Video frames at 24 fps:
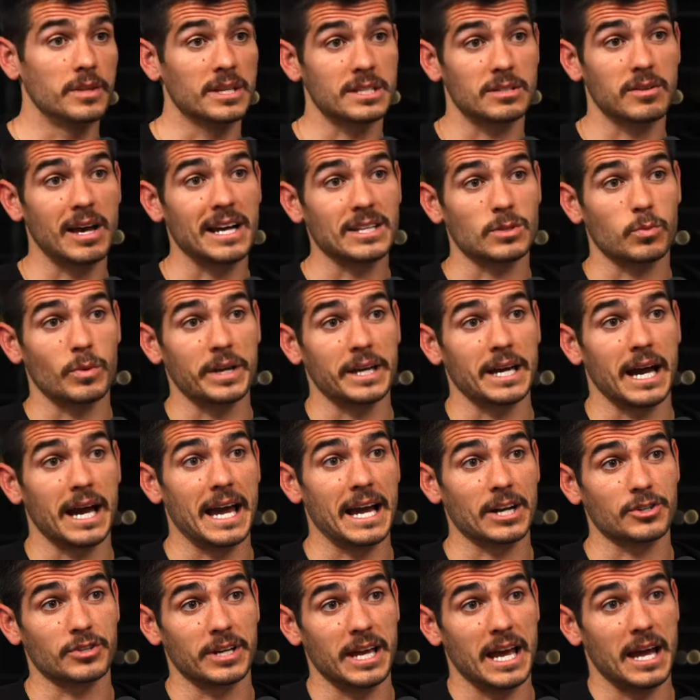This last week, I
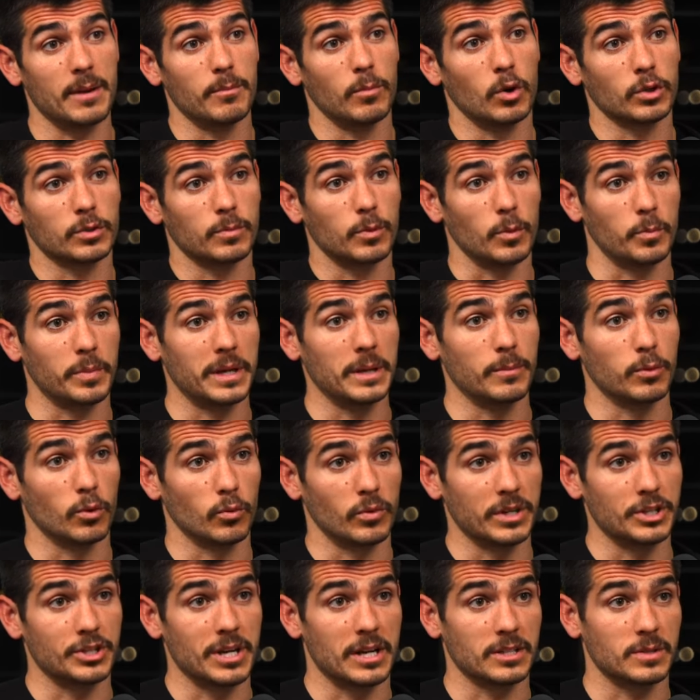actually had multiple people
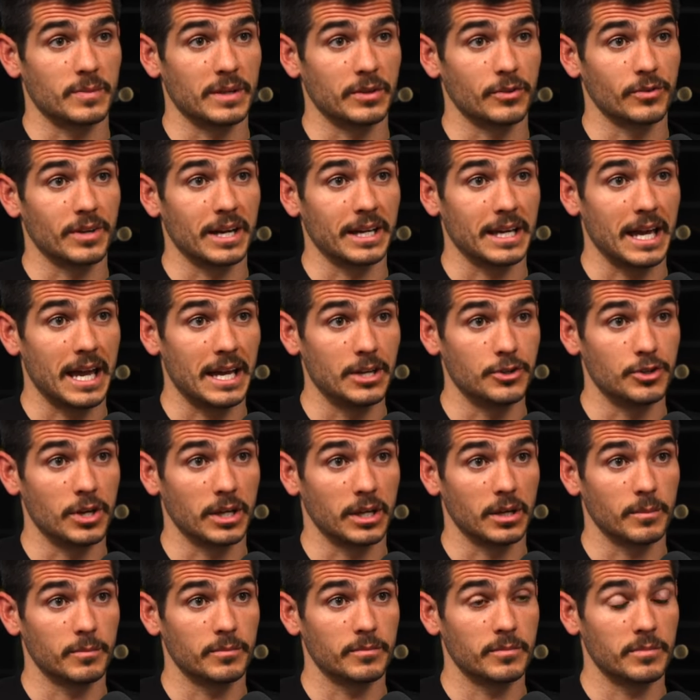reach out to me and they're like, hey,
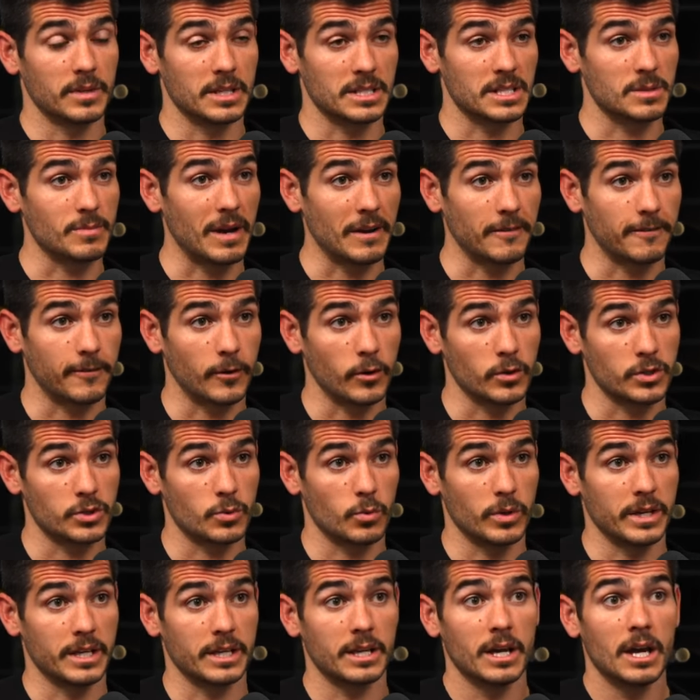Jacob, this is my first
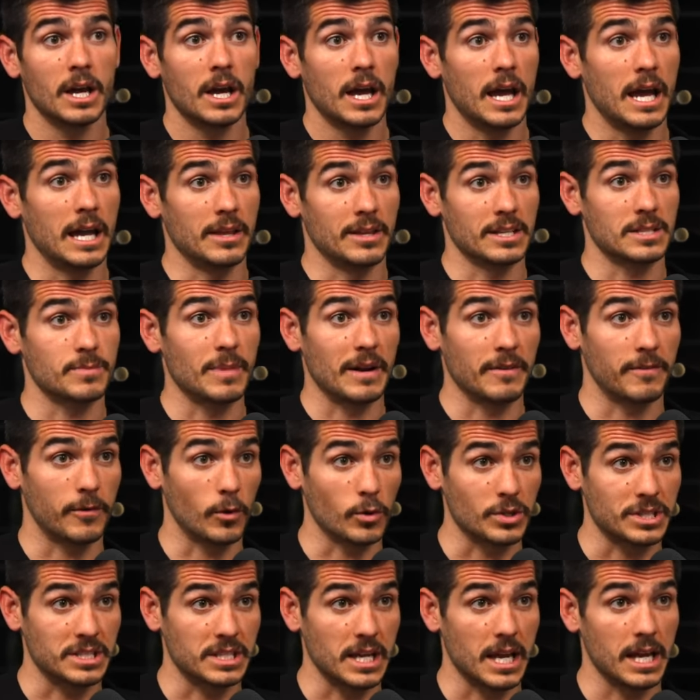week. Hey, this is my
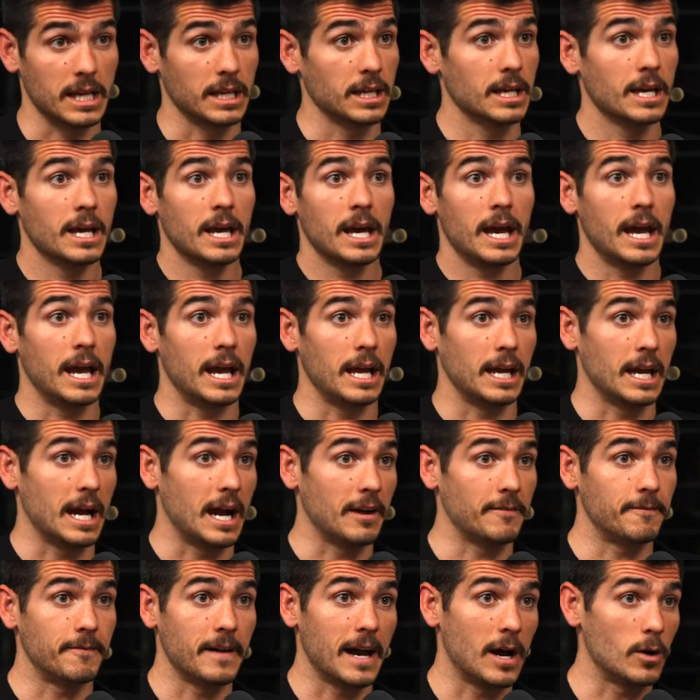first day. Hey,
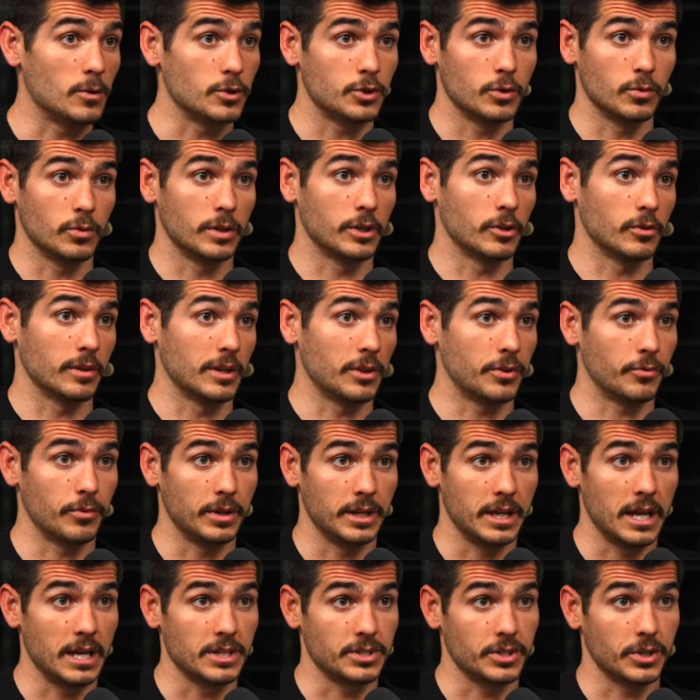I found you literally three
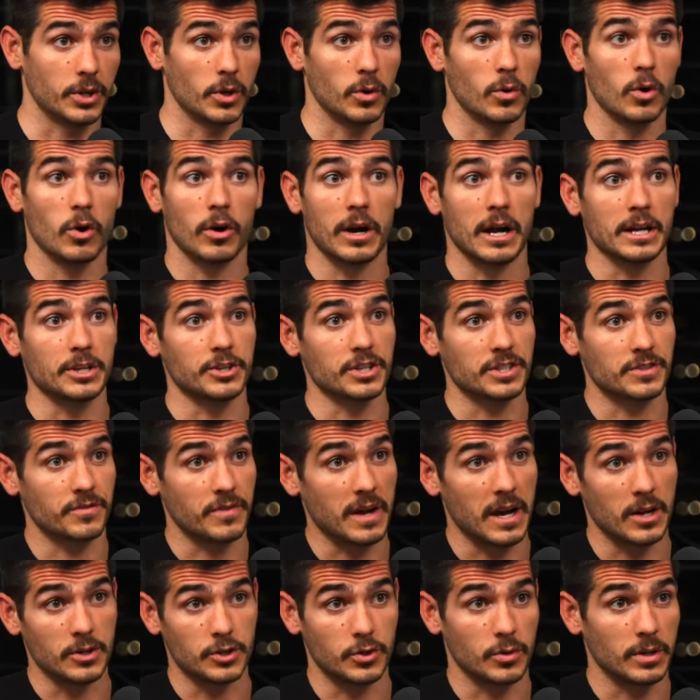days ago, or I just
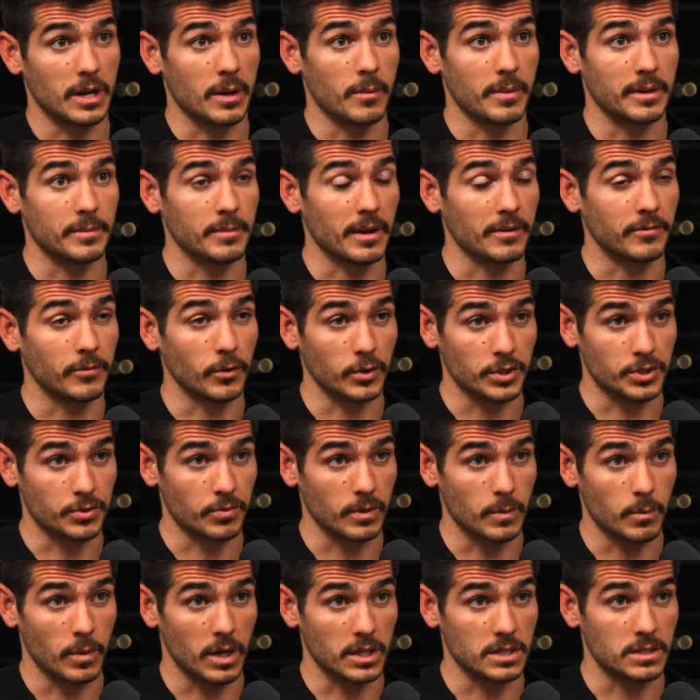found you and I'm in my first
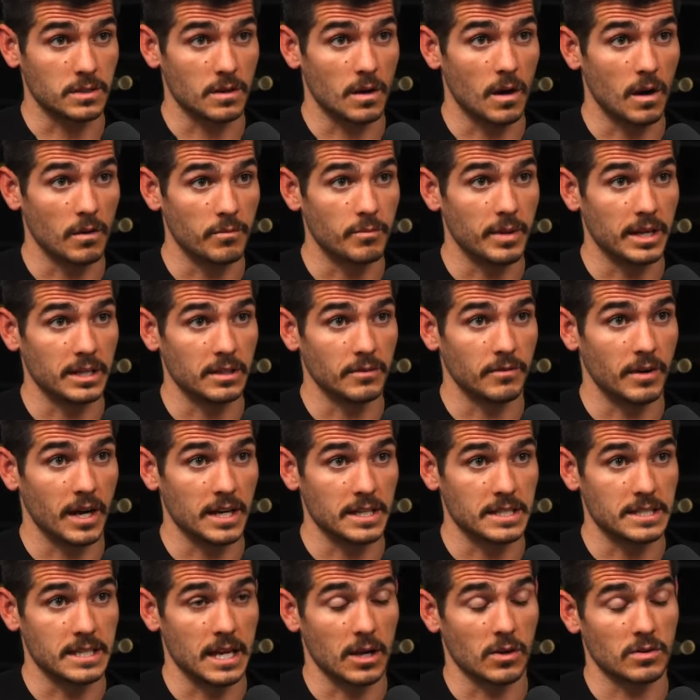three months of med
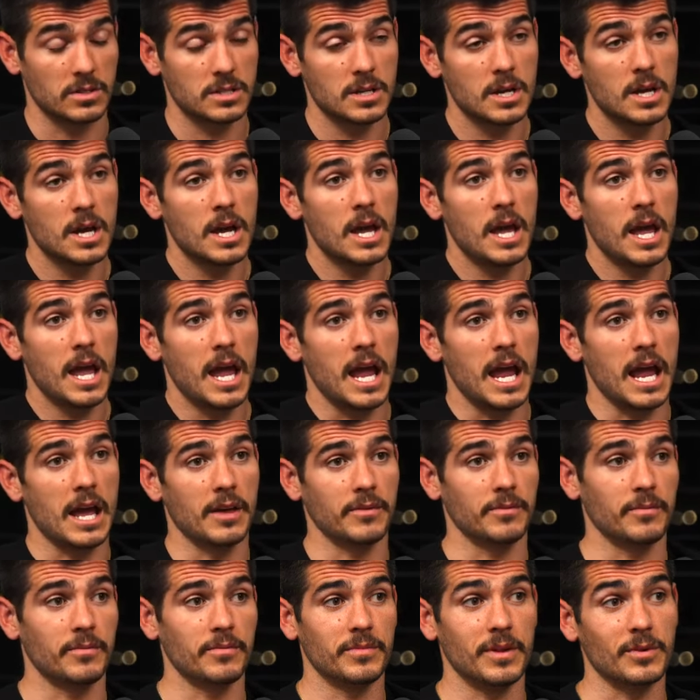device sales.
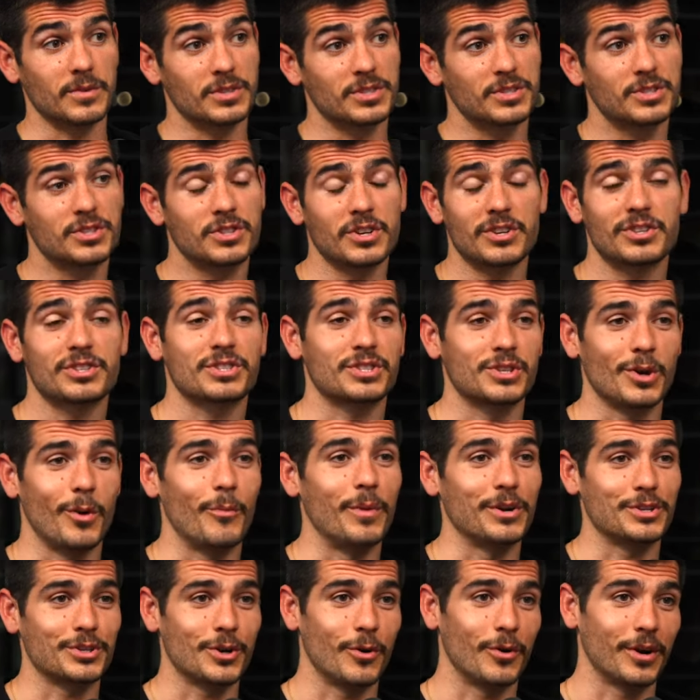And there's just so
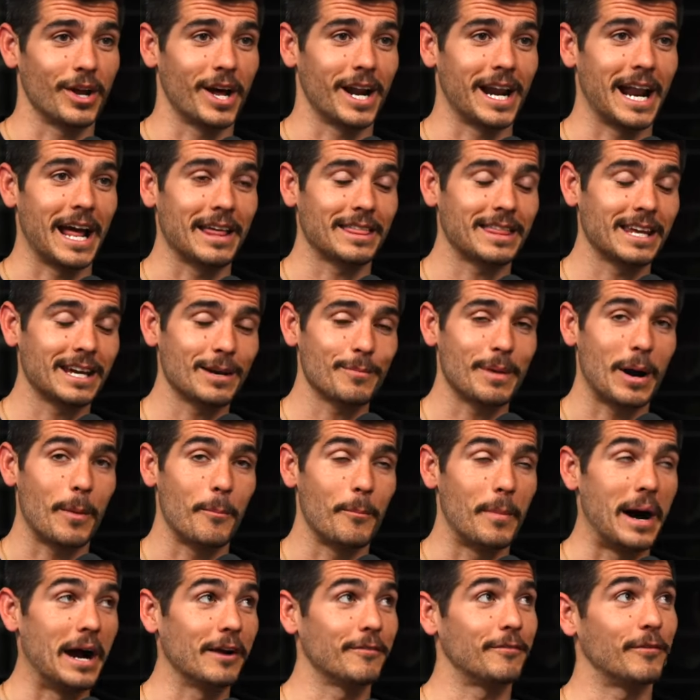much going on. And I think
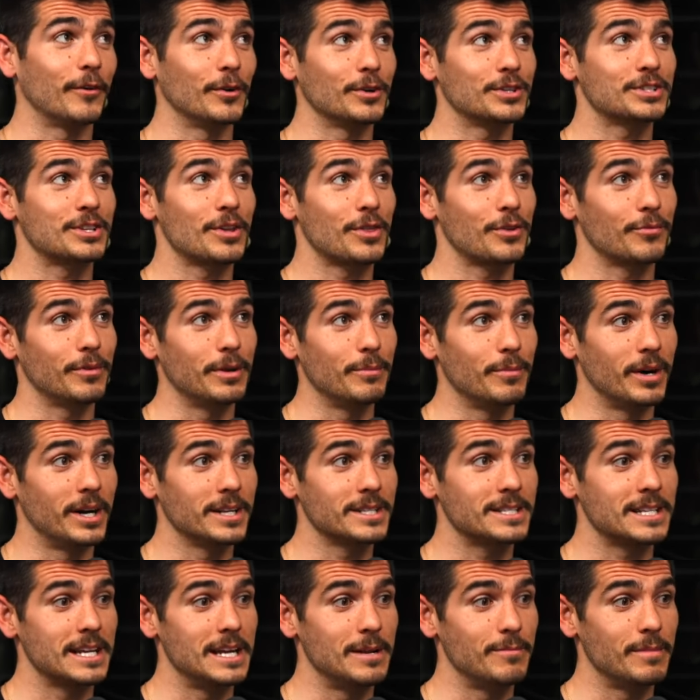about my first three
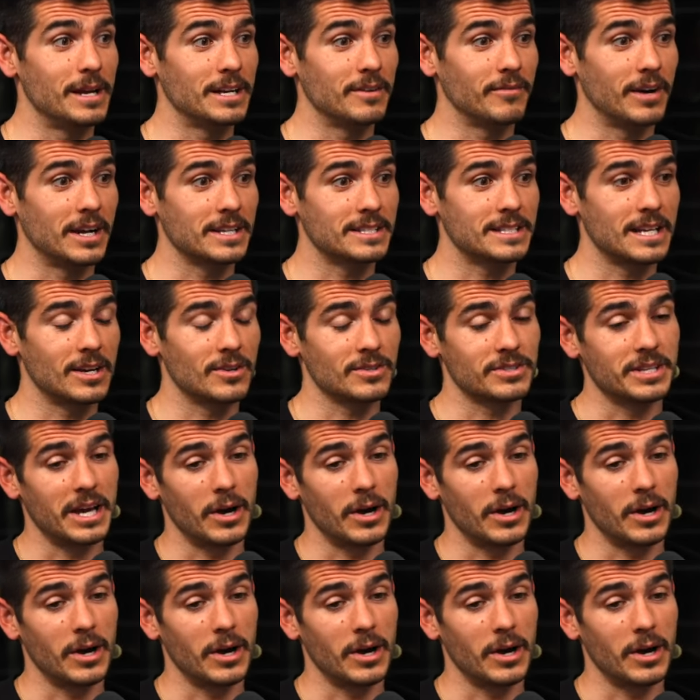months in med device sales.